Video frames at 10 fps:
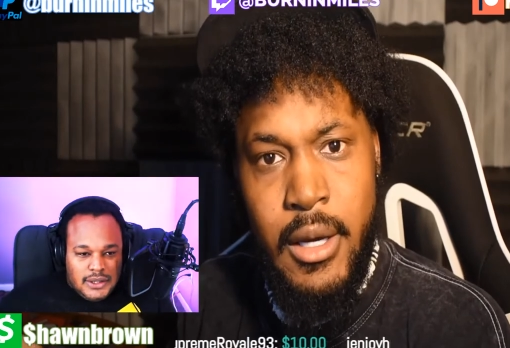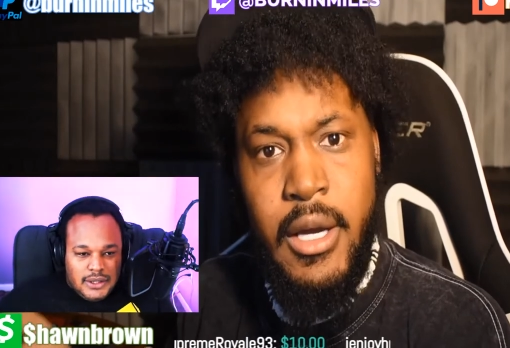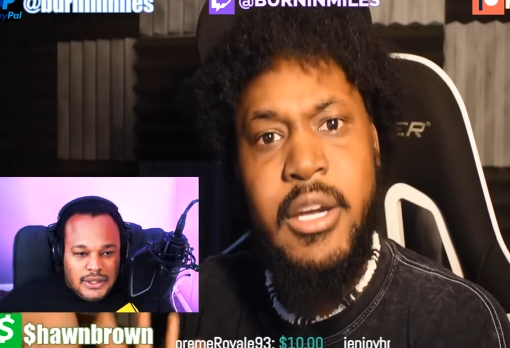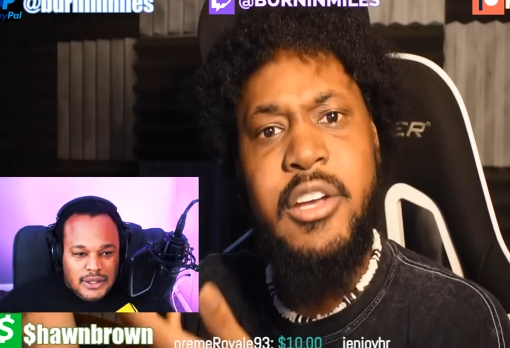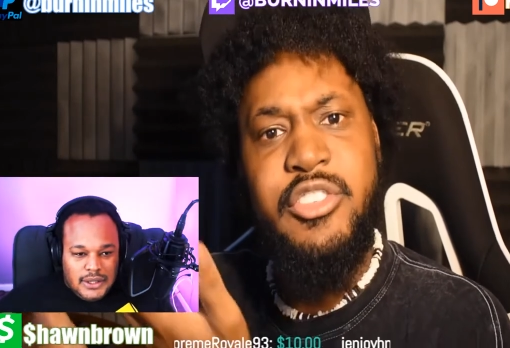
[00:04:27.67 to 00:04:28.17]

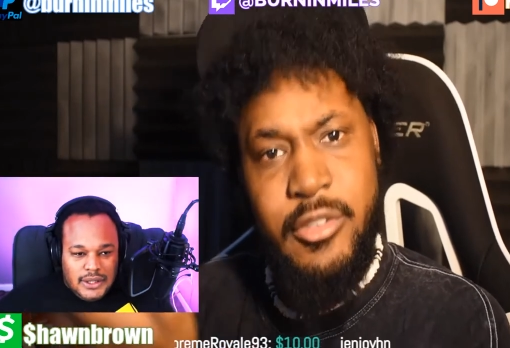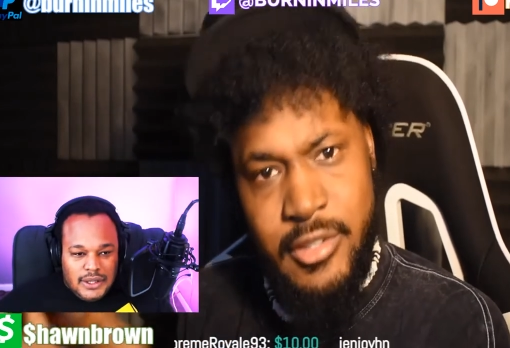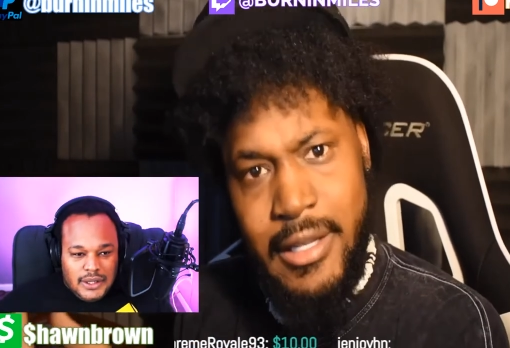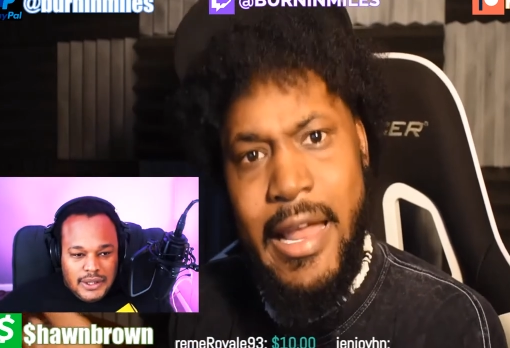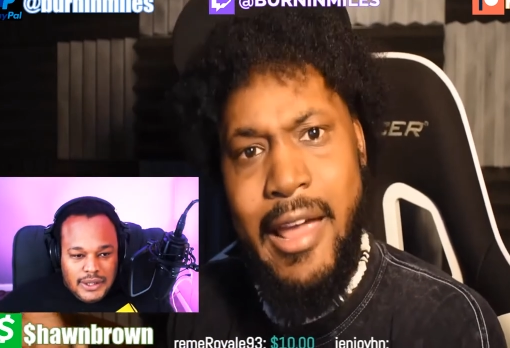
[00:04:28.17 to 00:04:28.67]
Speaker 1: Could you
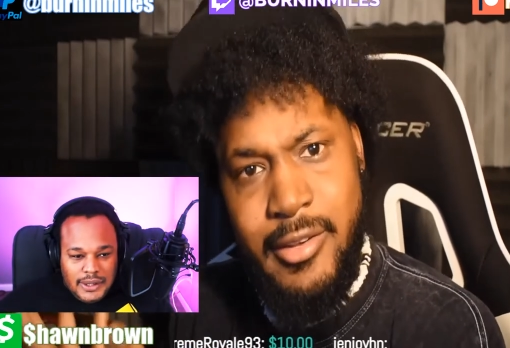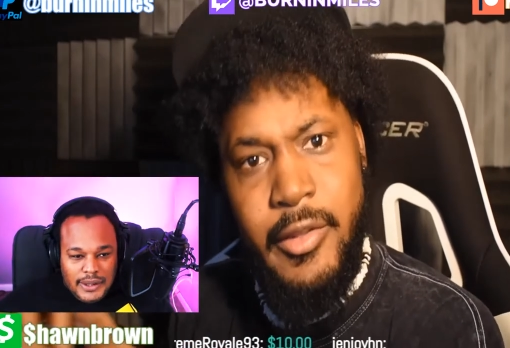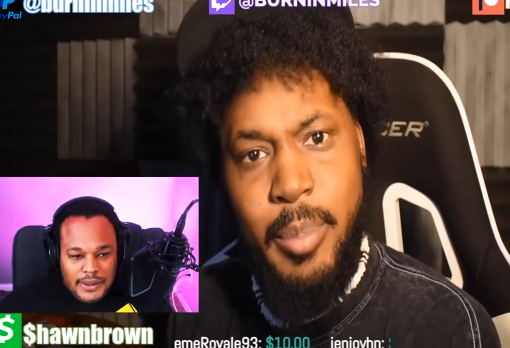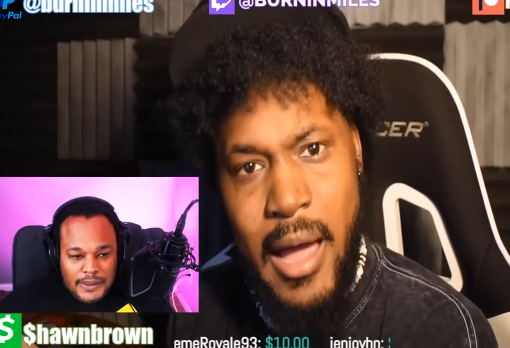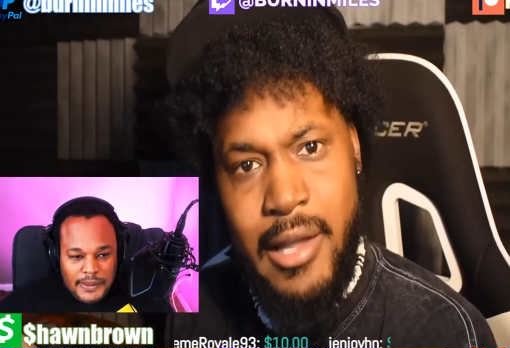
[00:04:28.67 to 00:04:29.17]
send that to the
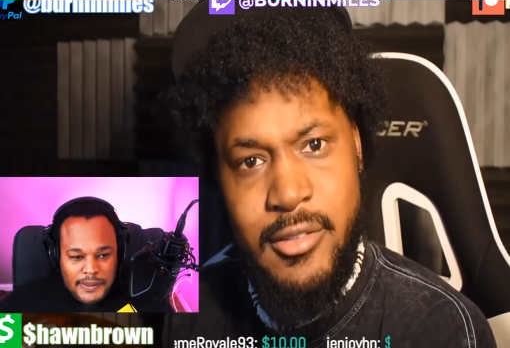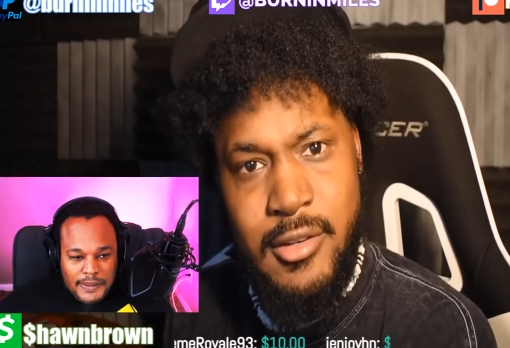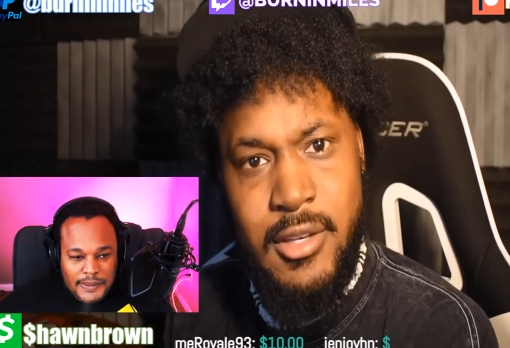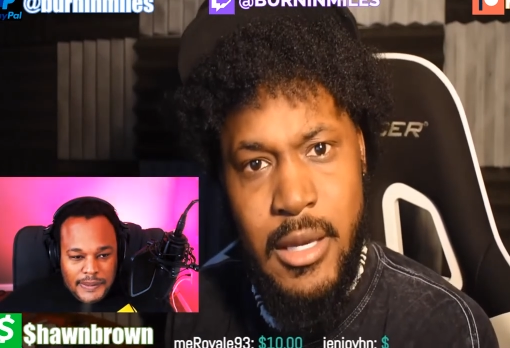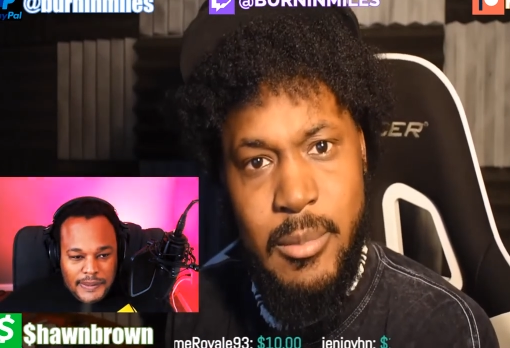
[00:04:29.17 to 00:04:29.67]
policy
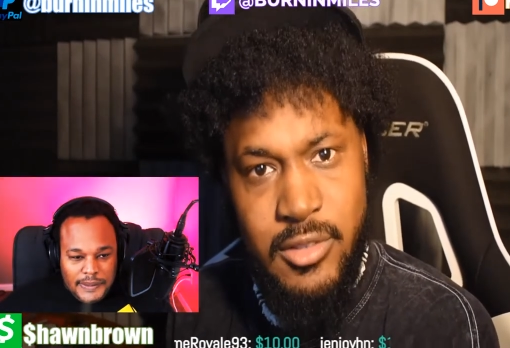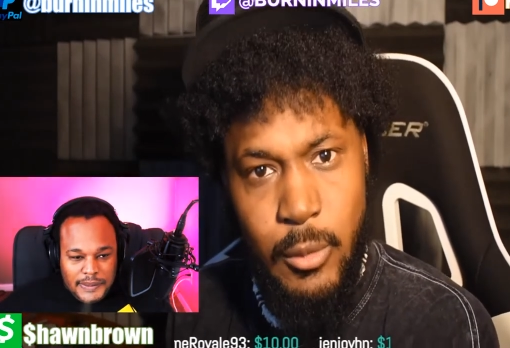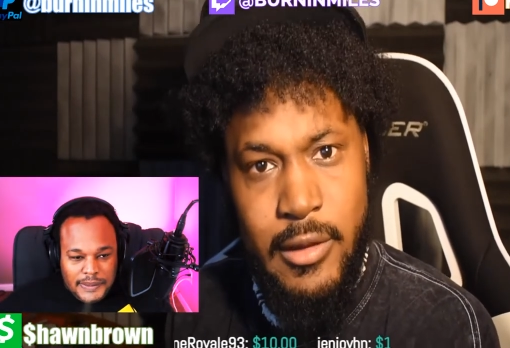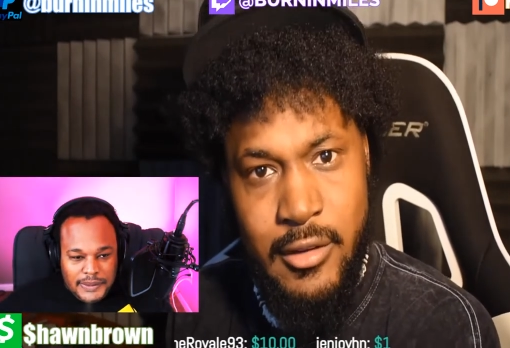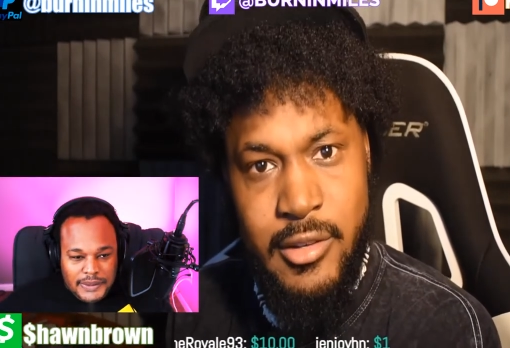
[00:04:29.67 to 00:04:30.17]
team and see what
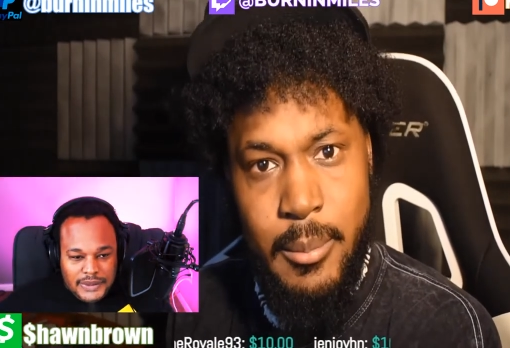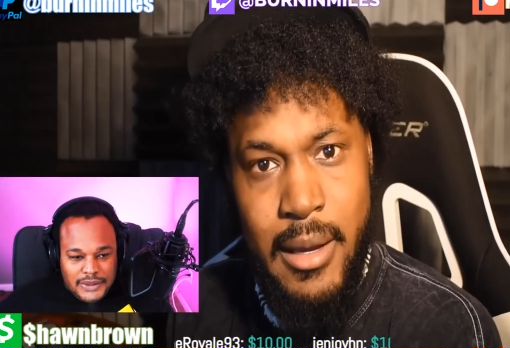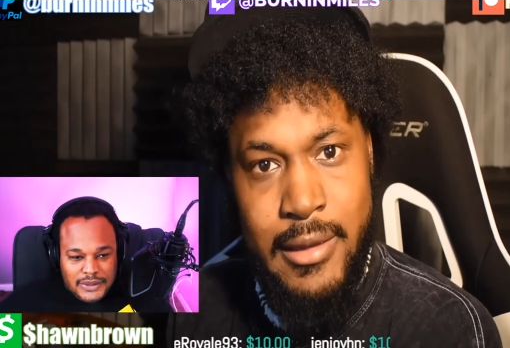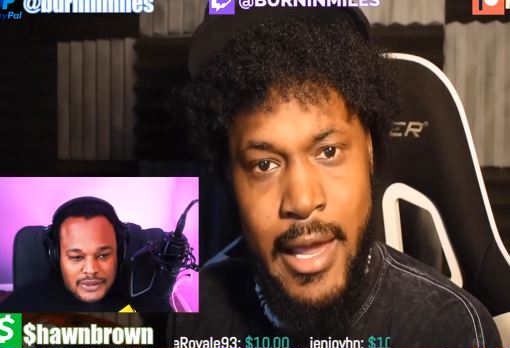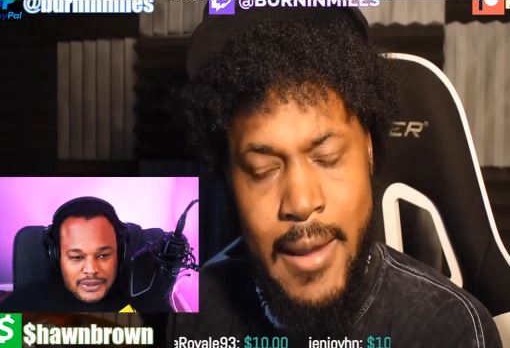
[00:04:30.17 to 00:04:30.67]
they say about
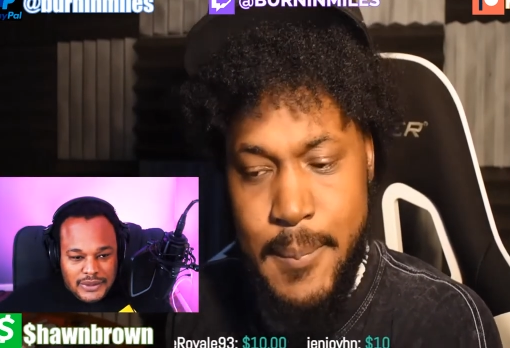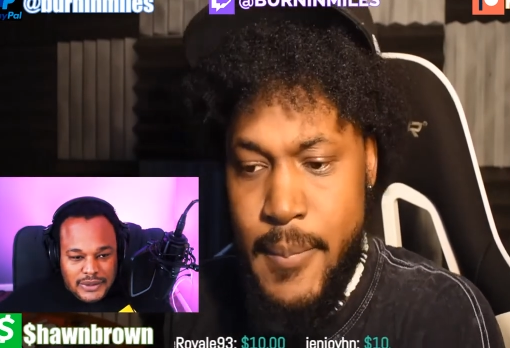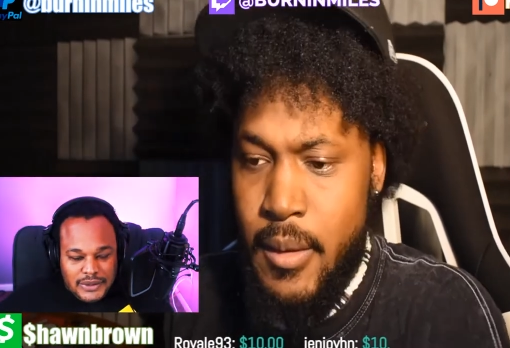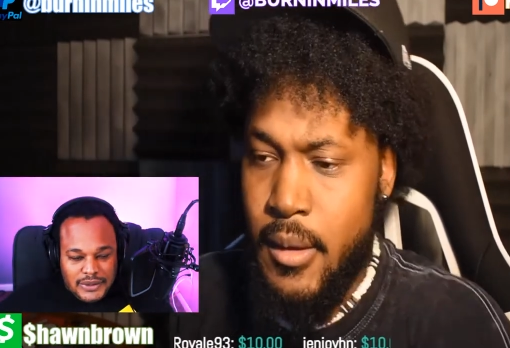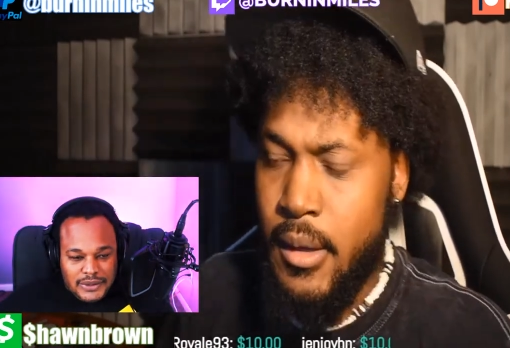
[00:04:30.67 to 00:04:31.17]
that?
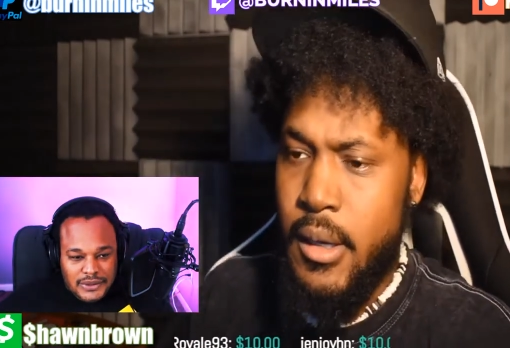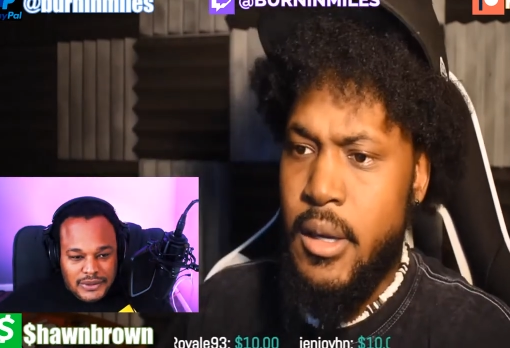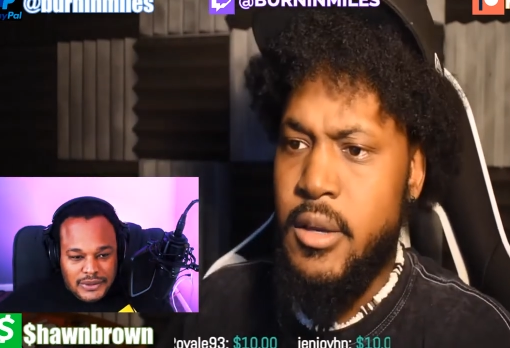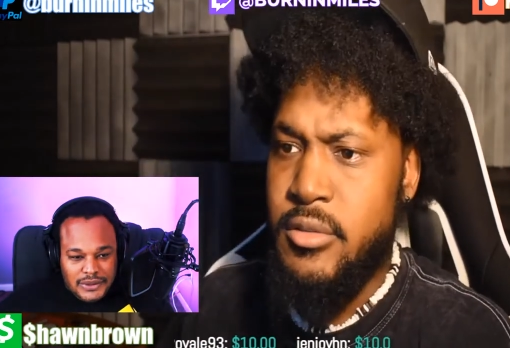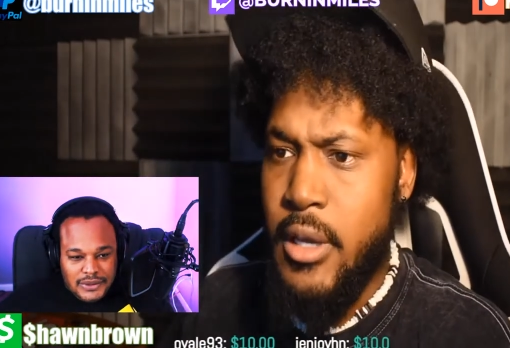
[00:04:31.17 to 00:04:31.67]

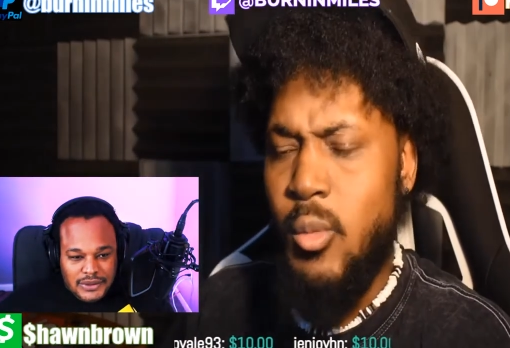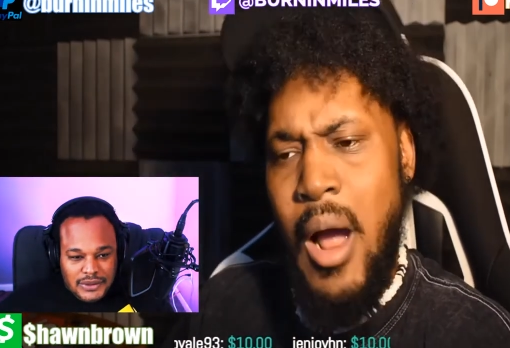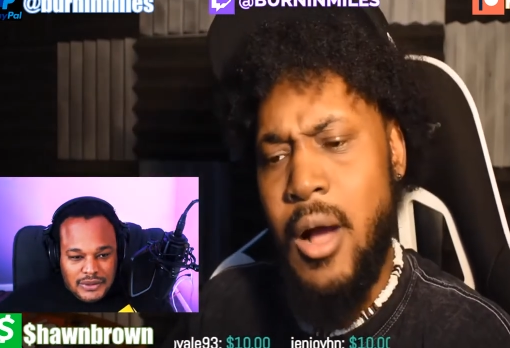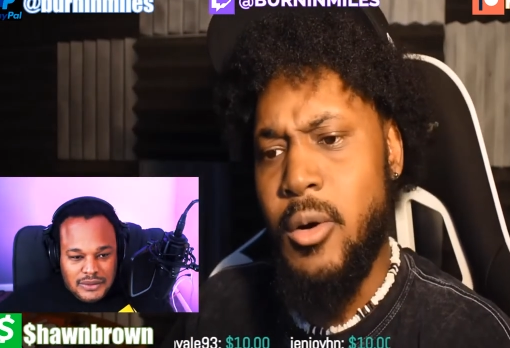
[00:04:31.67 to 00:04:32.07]
He said, wow,